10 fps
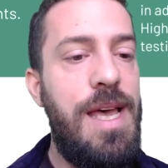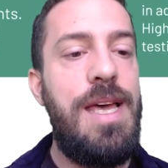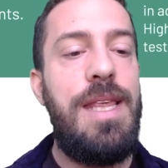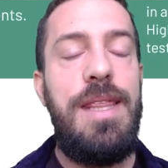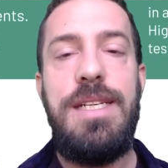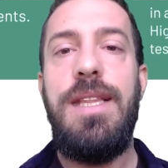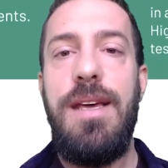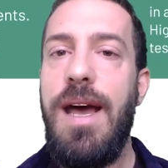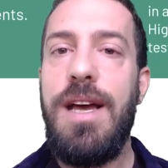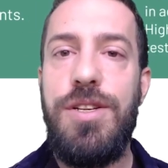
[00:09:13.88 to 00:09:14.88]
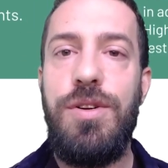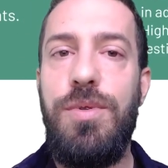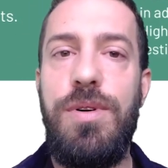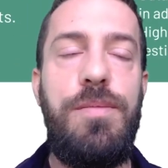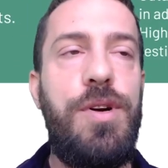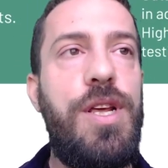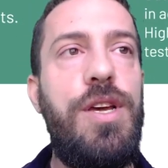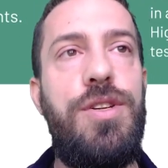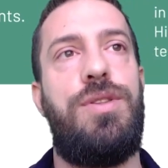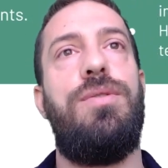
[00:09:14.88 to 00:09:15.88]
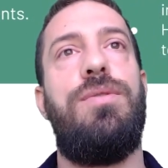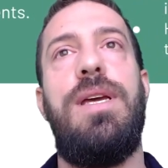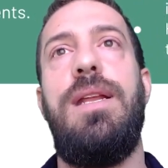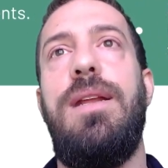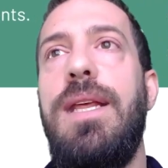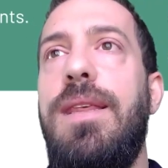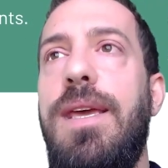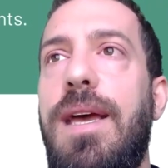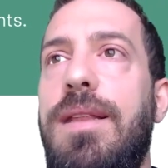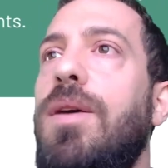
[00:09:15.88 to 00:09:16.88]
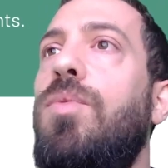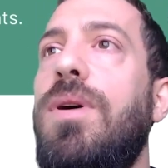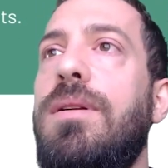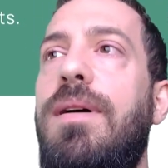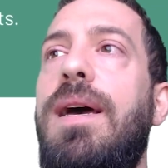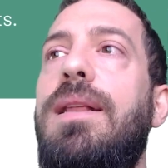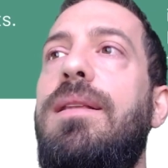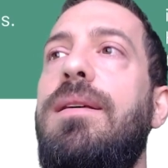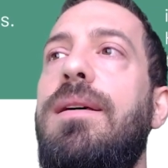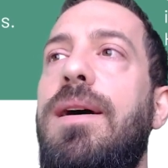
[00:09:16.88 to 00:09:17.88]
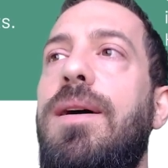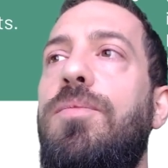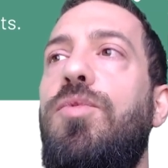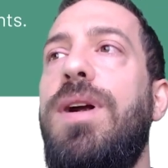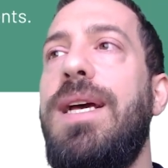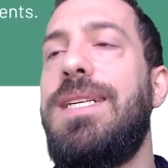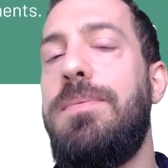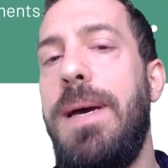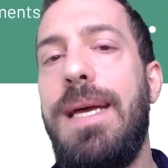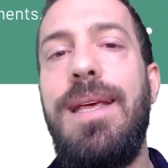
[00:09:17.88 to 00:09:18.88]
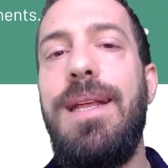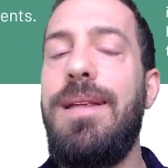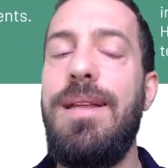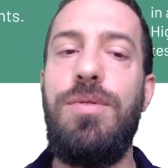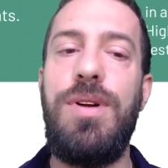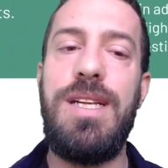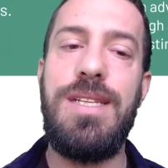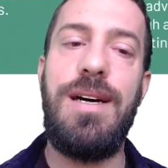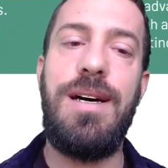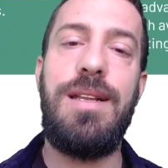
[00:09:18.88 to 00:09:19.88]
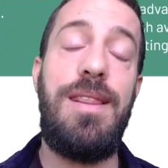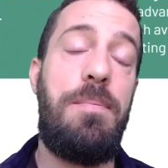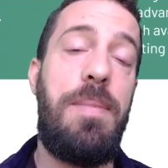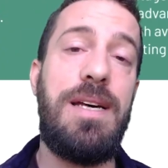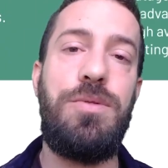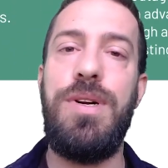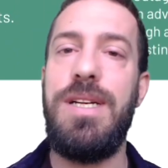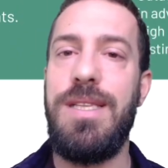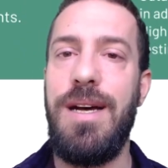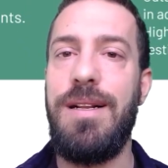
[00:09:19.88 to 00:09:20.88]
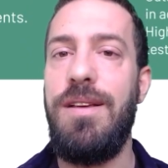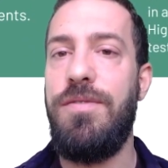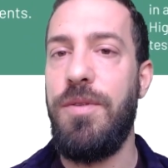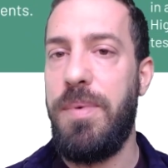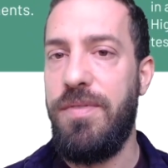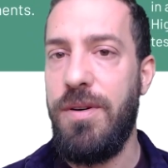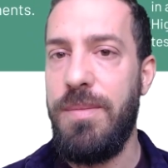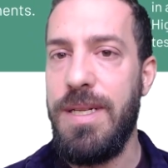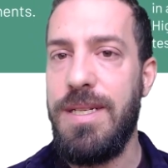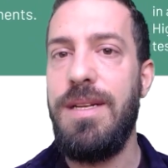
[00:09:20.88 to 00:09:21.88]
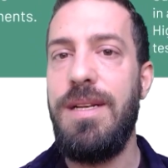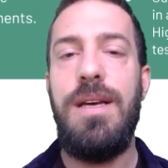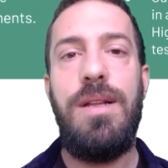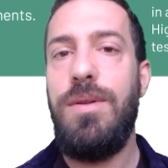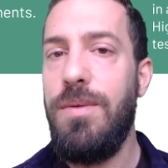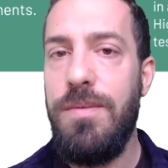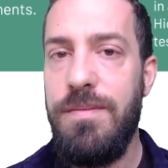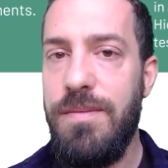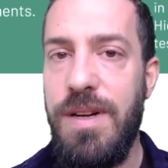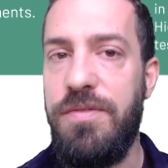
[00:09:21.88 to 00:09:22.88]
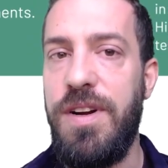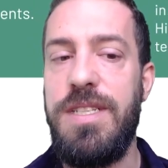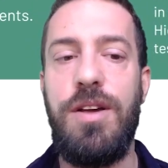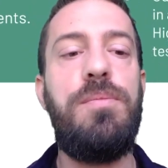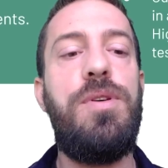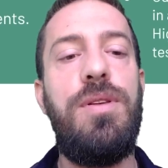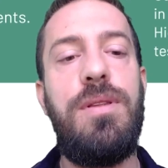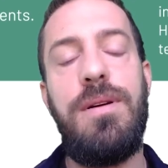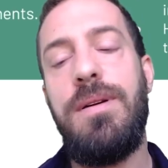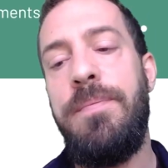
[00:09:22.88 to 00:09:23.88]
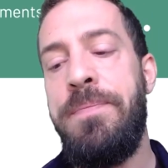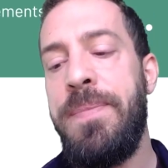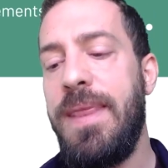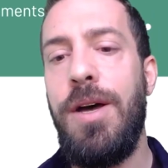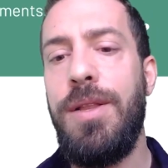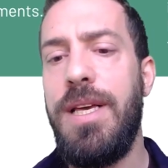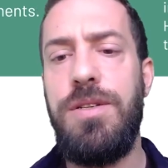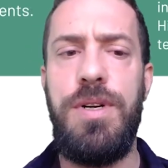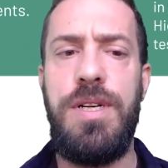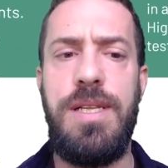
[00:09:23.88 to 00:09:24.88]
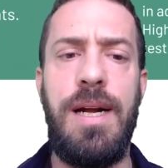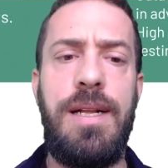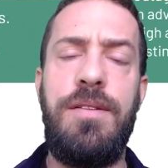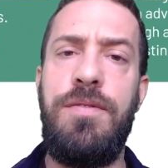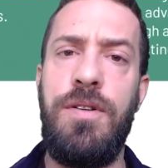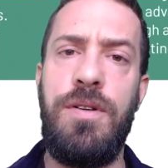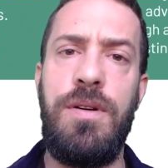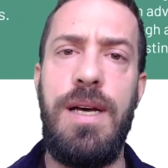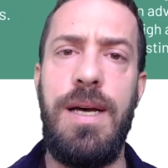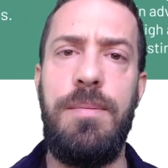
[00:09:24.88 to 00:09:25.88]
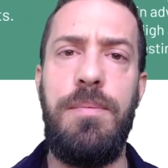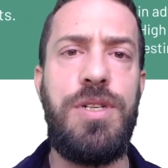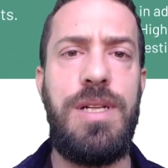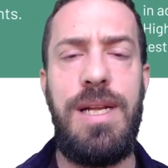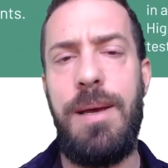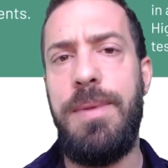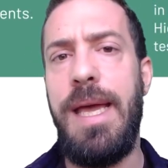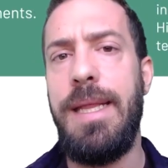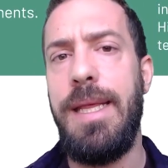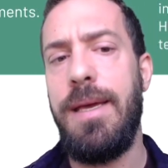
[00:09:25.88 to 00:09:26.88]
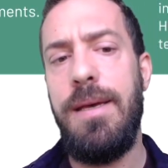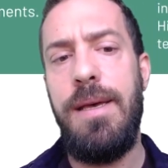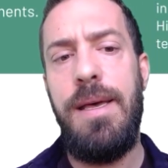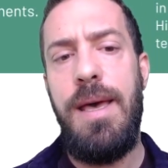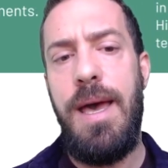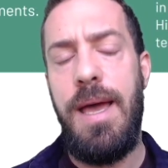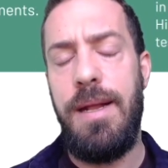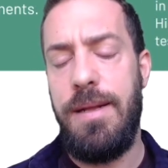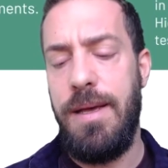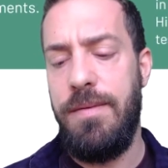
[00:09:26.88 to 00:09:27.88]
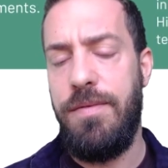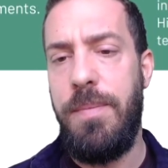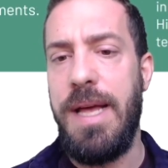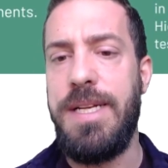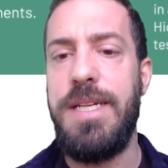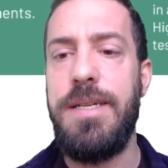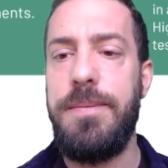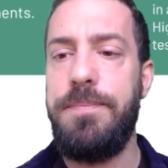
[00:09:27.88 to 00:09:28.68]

This interaction we're used to in the IT world, right? We're expected to restart. In the past, we're starting for performance, to refresh the computer. Nowadays, we're starting for mostly updating and for patches.